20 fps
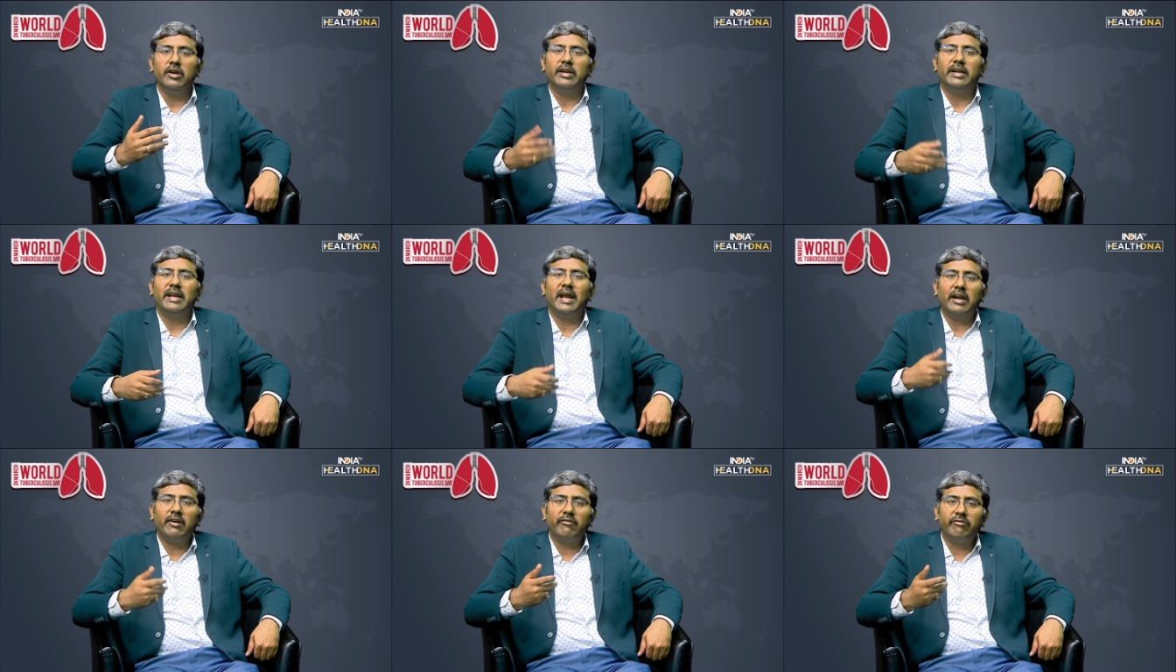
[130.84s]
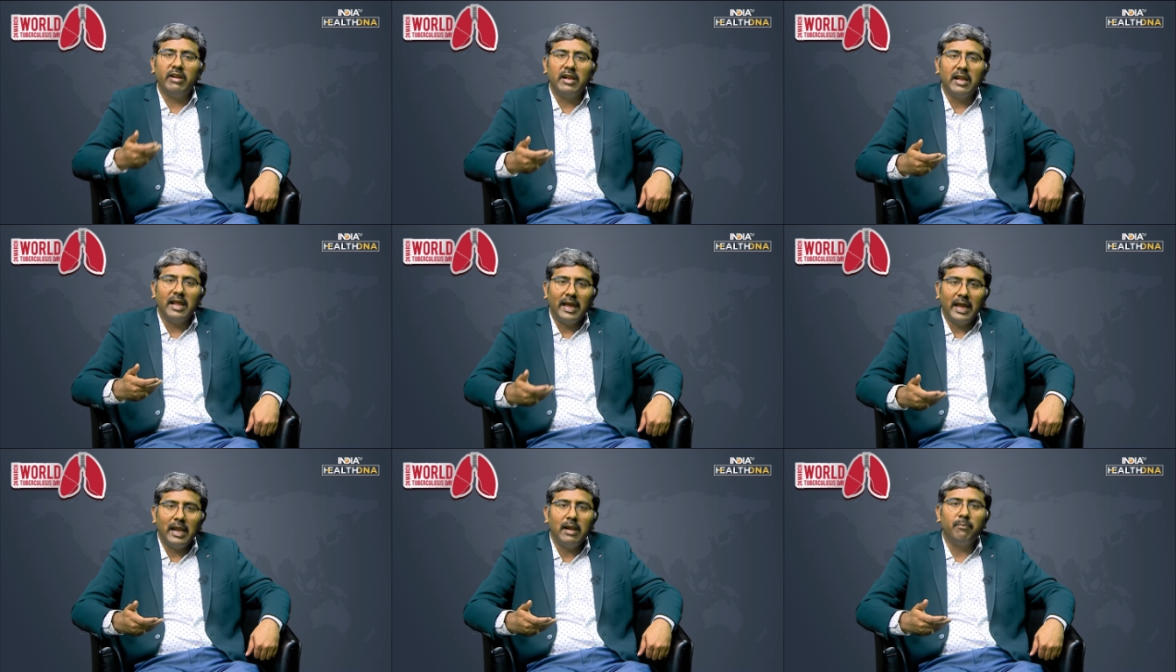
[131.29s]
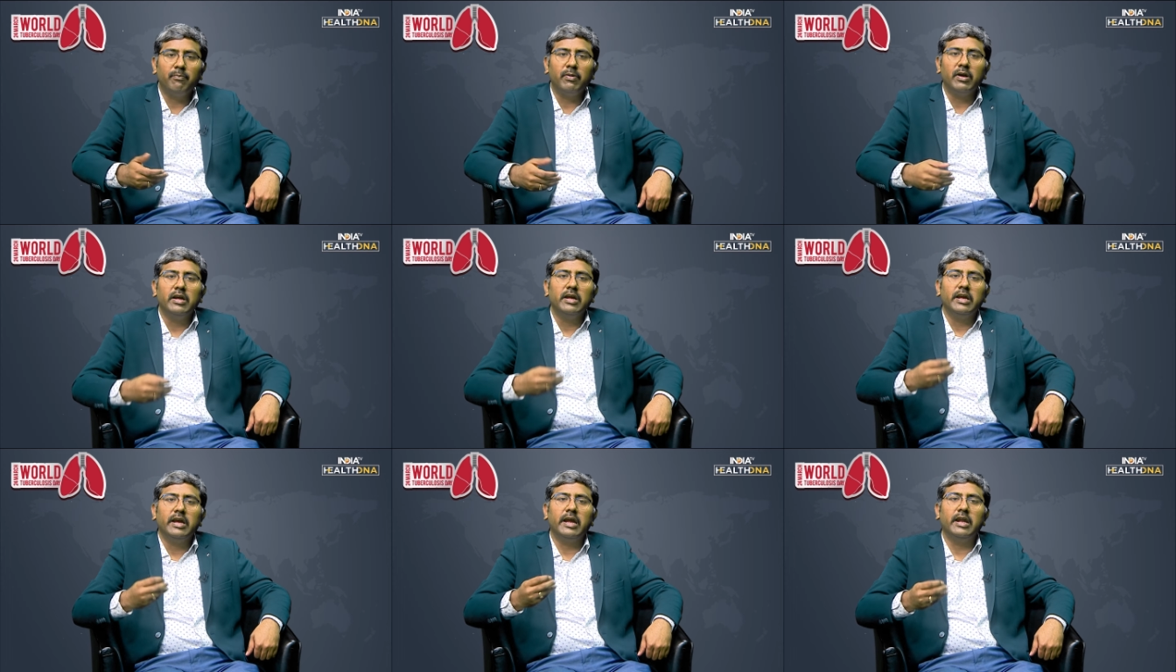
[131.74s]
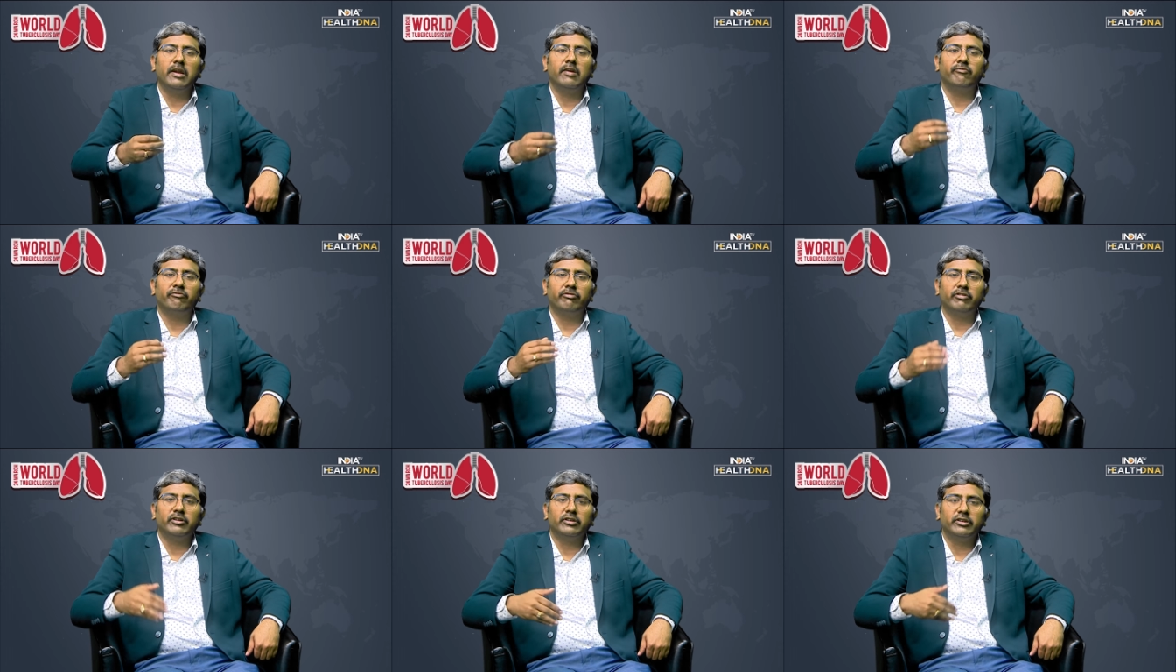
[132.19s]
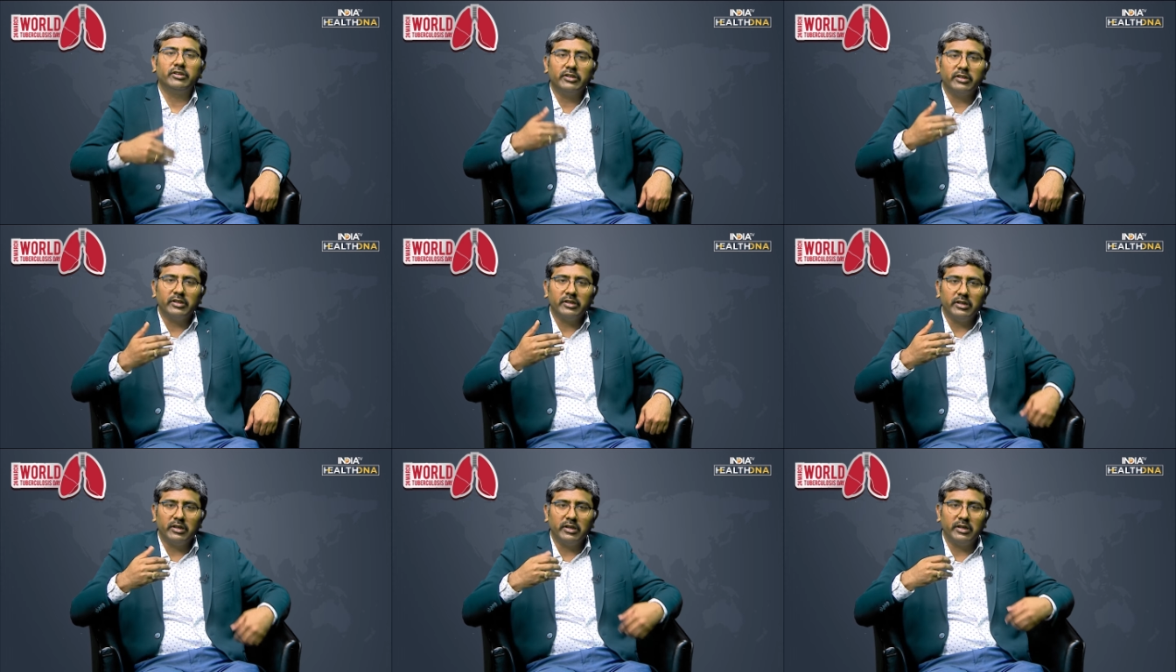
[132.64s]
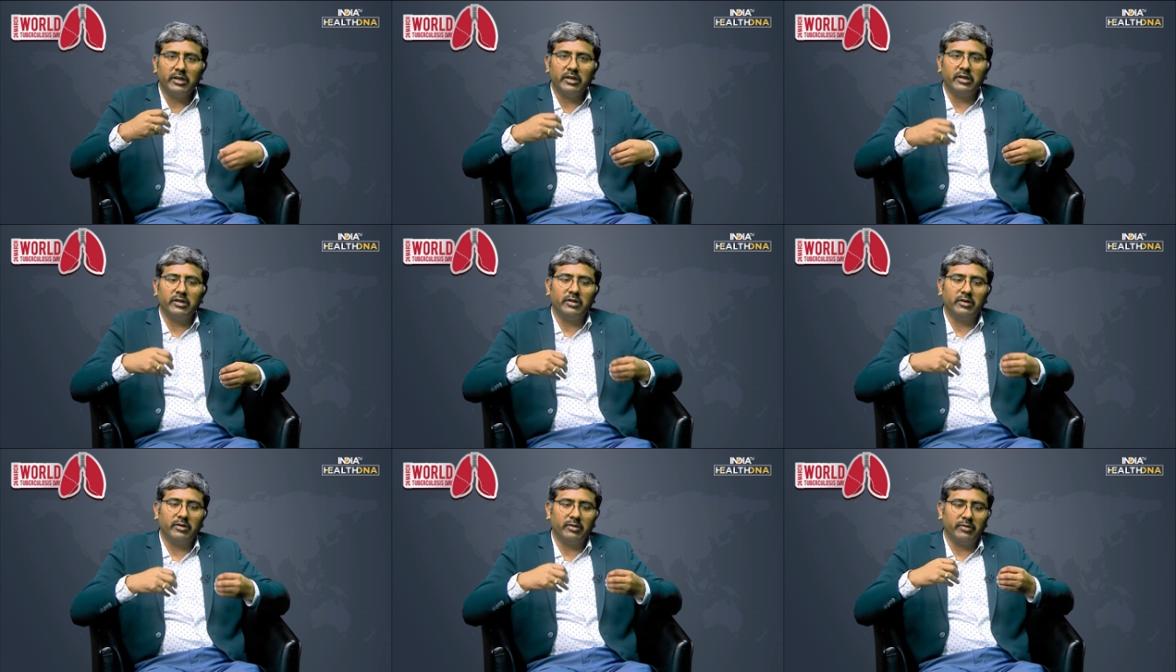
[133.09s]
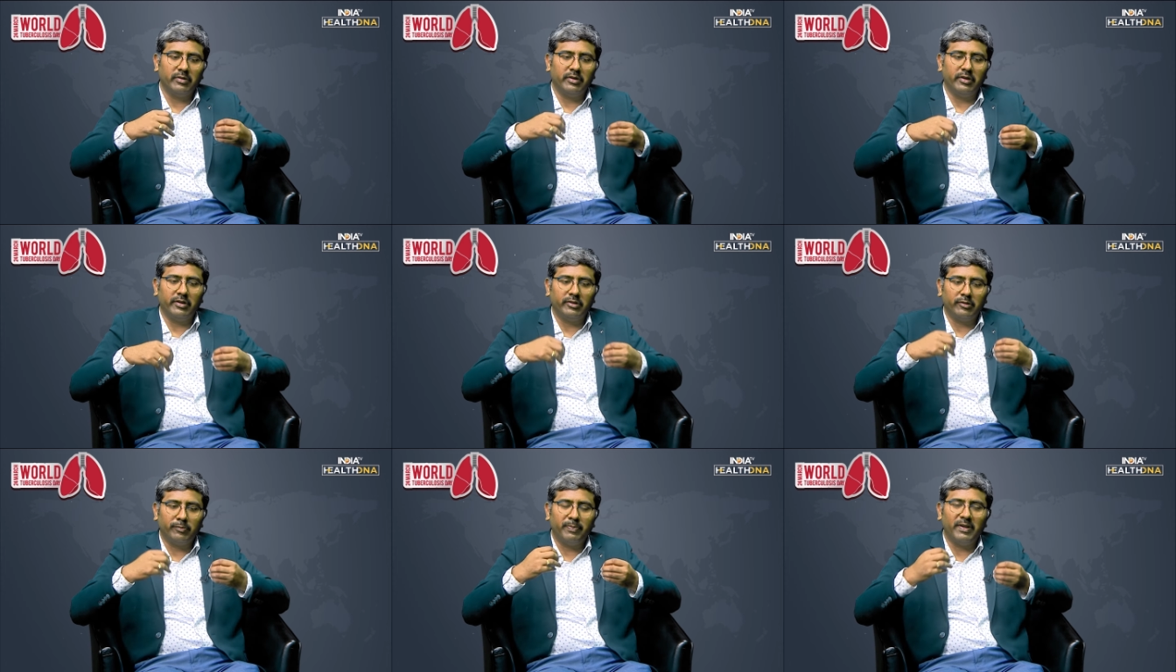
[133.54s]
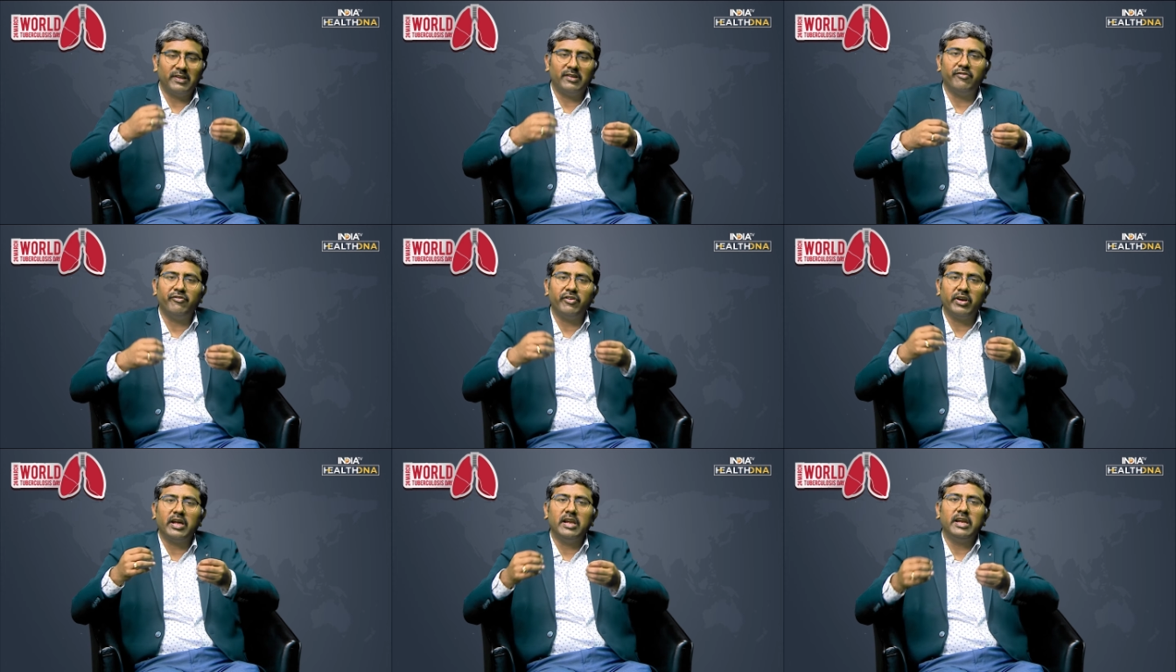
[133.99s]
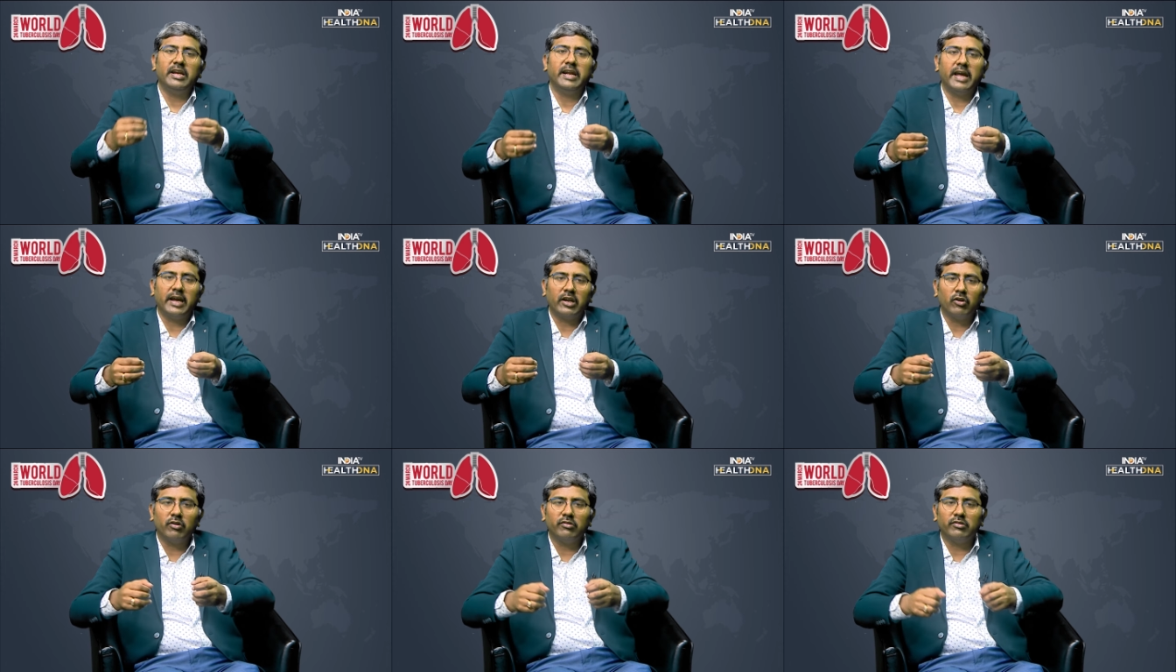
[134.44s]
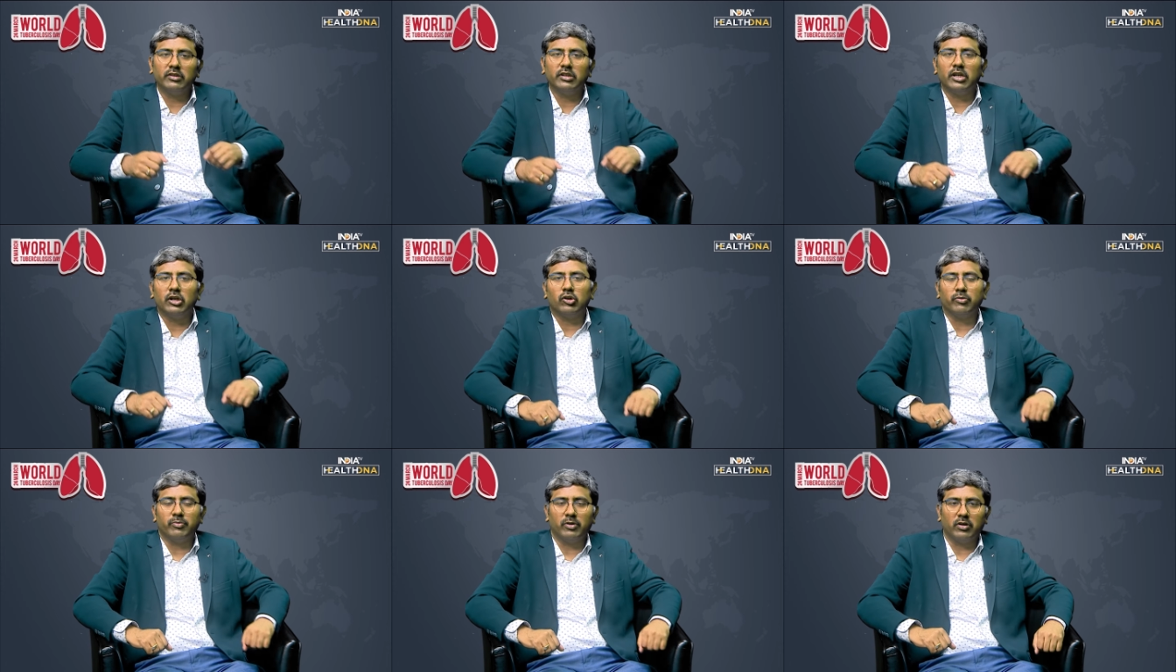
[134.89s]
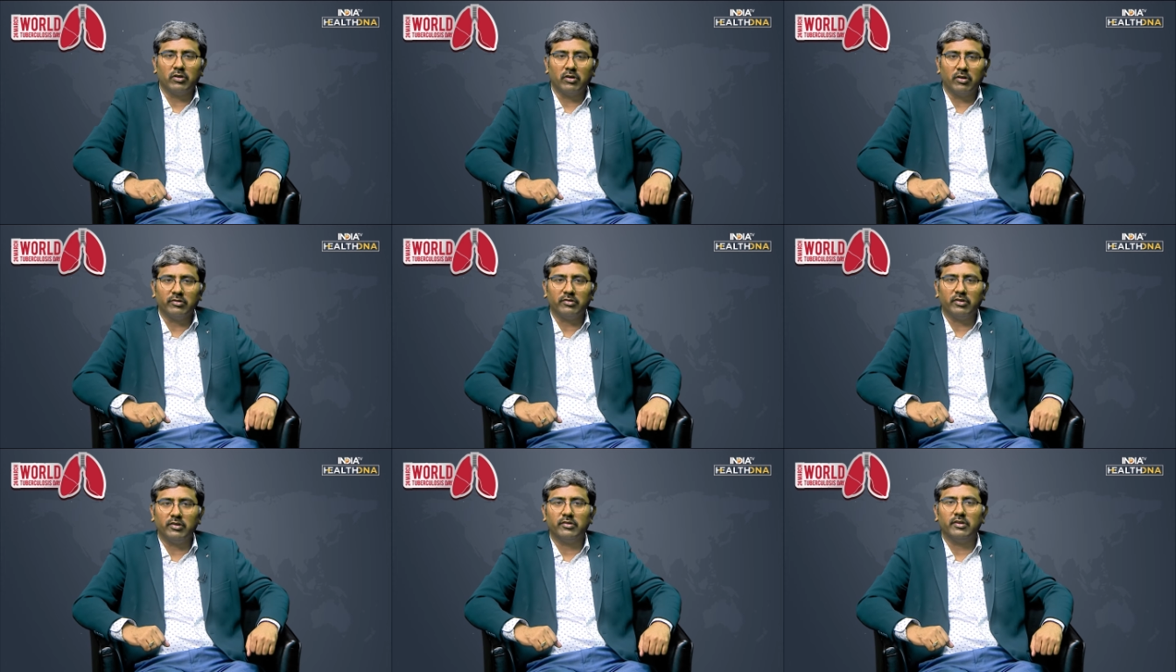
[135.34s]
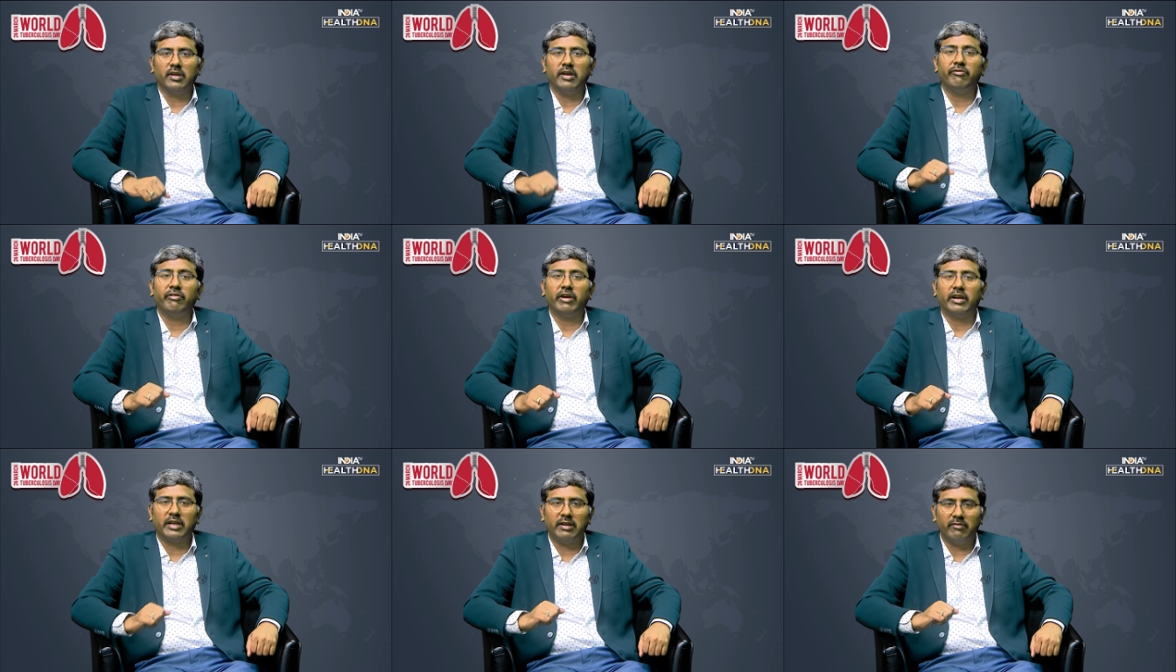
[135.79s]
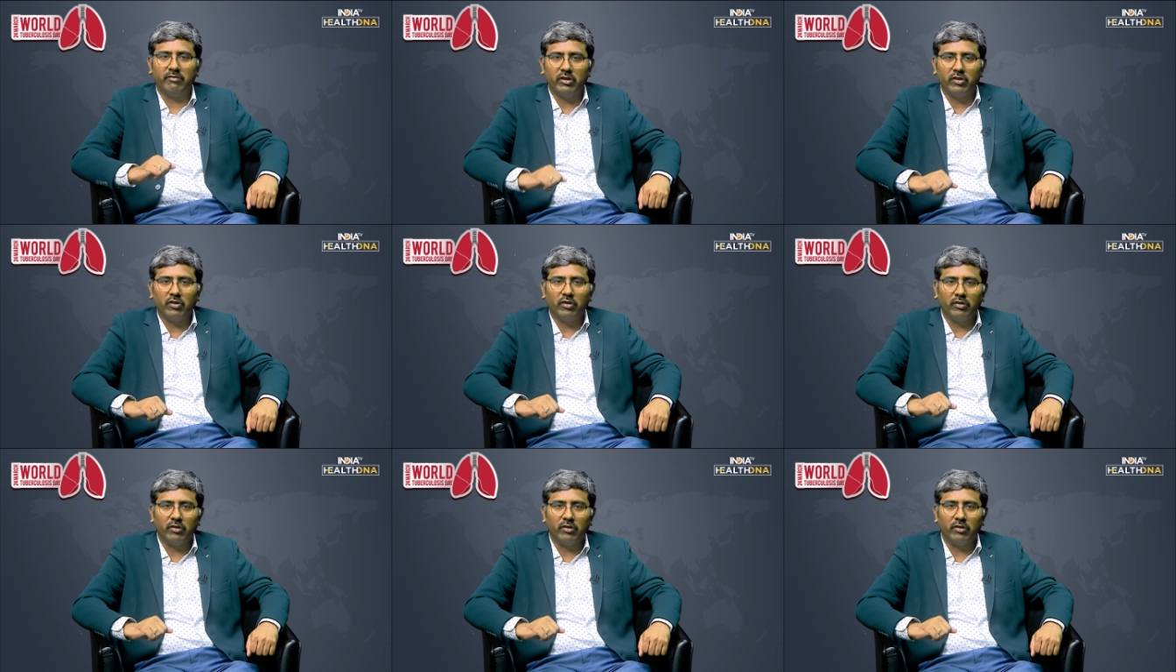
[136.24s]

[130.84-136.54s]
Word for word: that will help in further uh, uh, specifically diagnosing the tuberculosis effectively